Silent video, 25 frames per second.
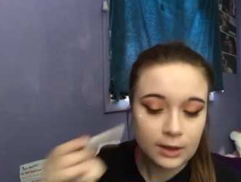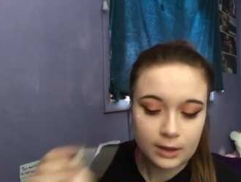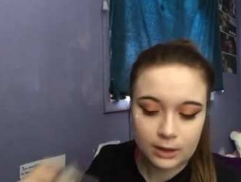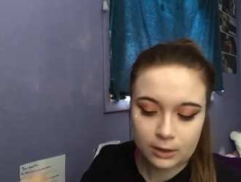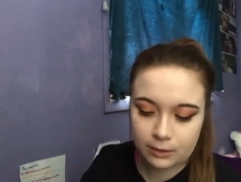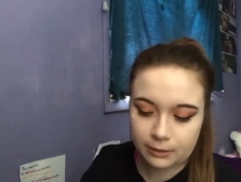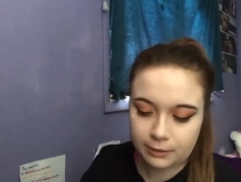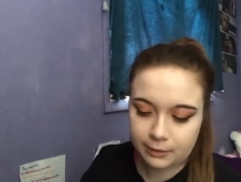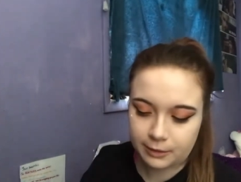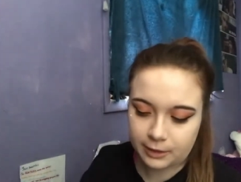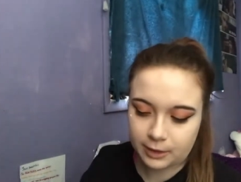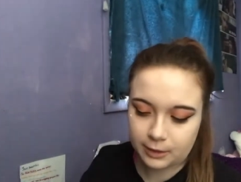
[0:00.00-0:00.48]
I
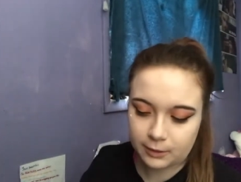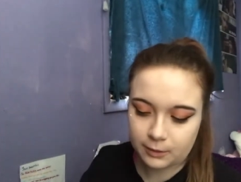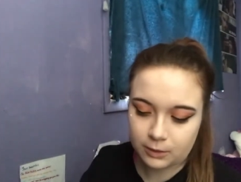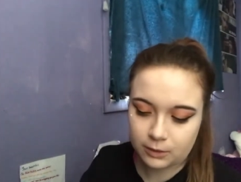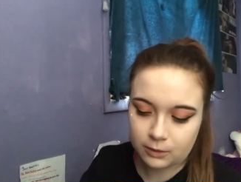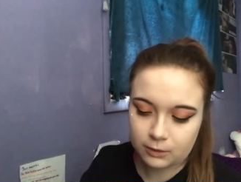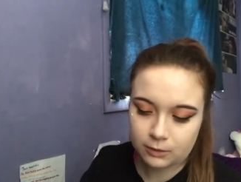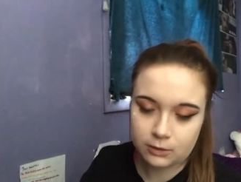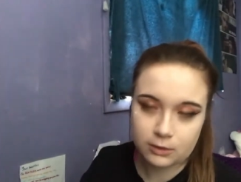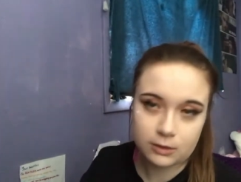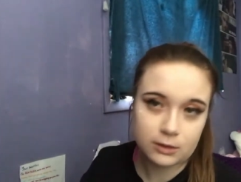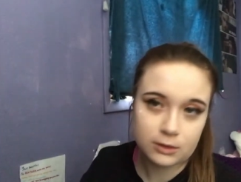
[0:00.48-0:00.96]
don't think I
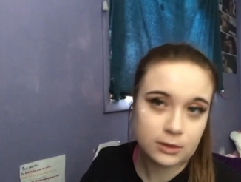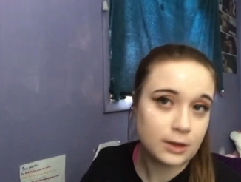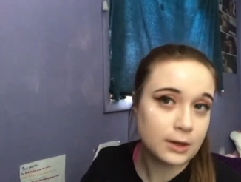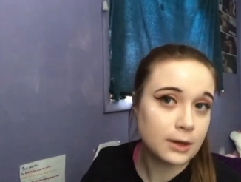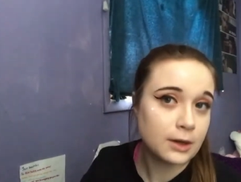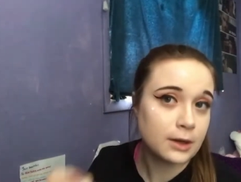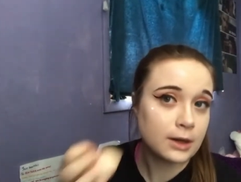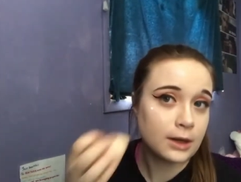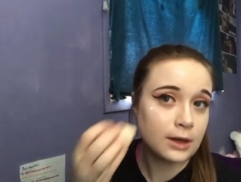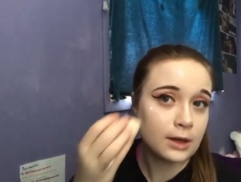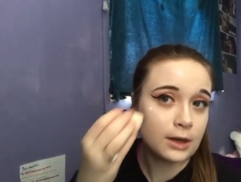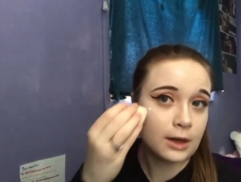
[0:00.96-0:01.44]
would use this on
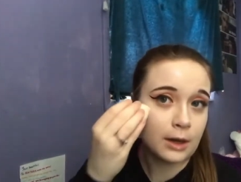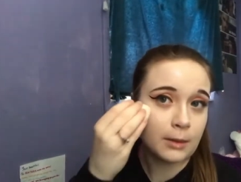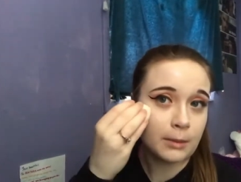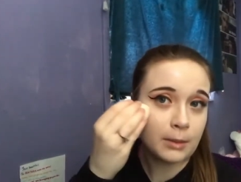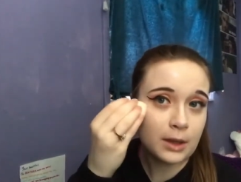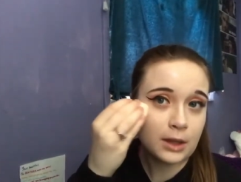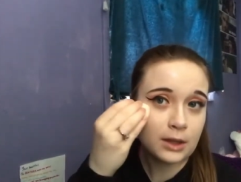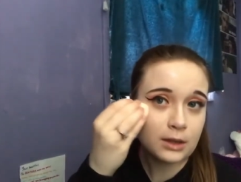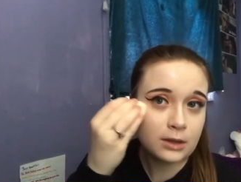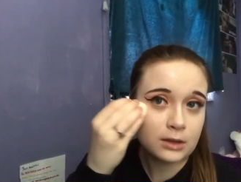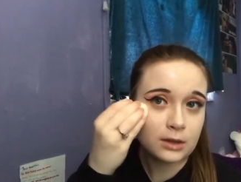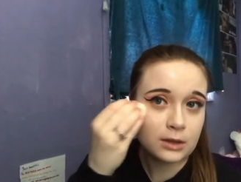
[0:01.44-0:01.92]
a day-to-day -day
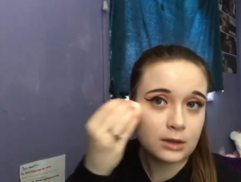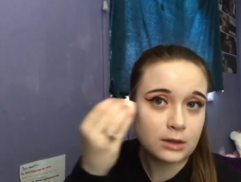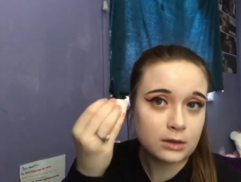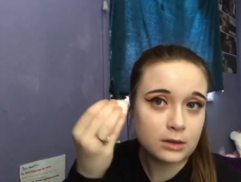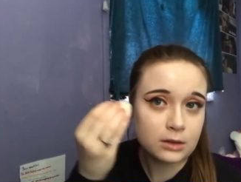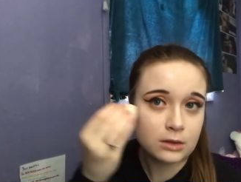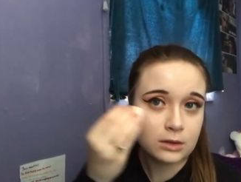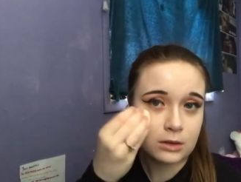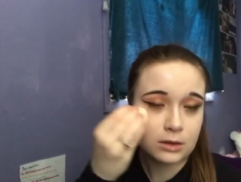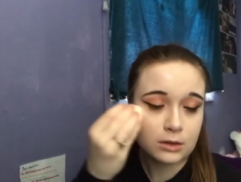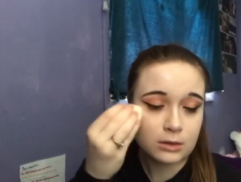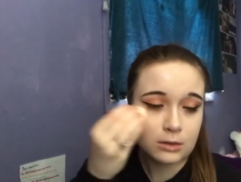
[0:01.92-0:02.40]

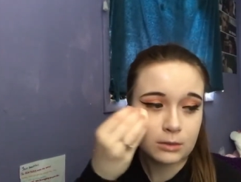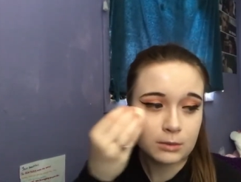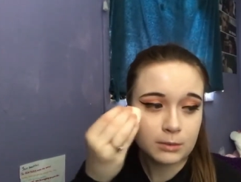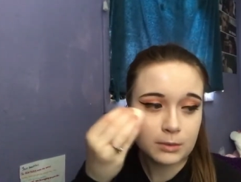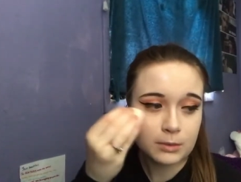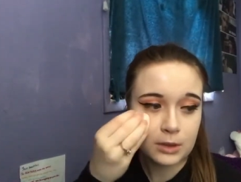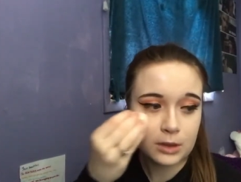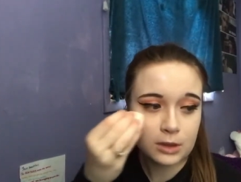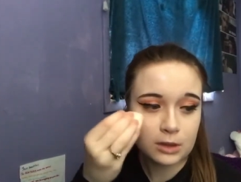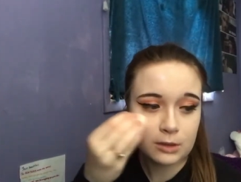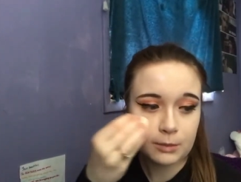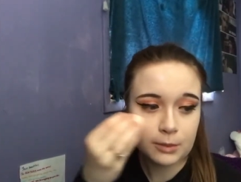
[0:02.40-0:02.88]
basis.
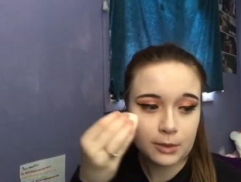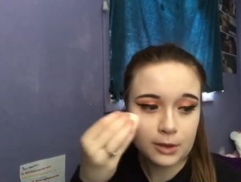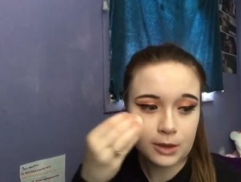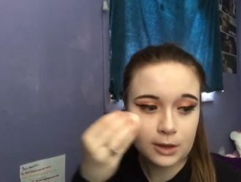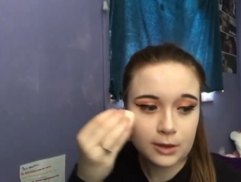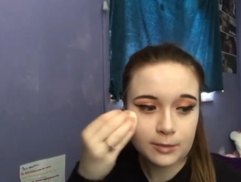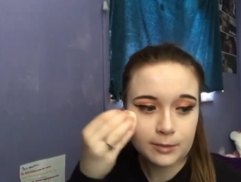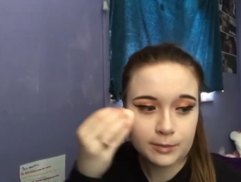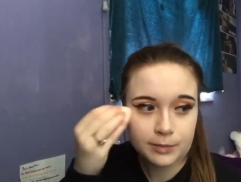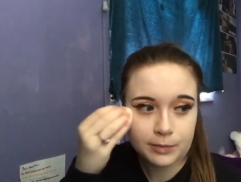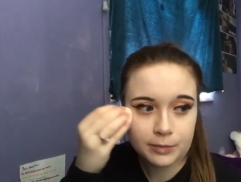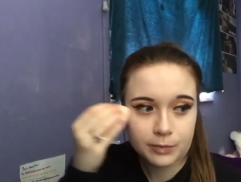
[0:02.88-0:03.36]
It's
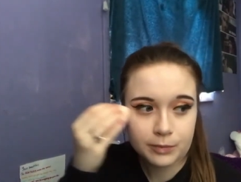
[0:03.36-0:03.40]
pretty.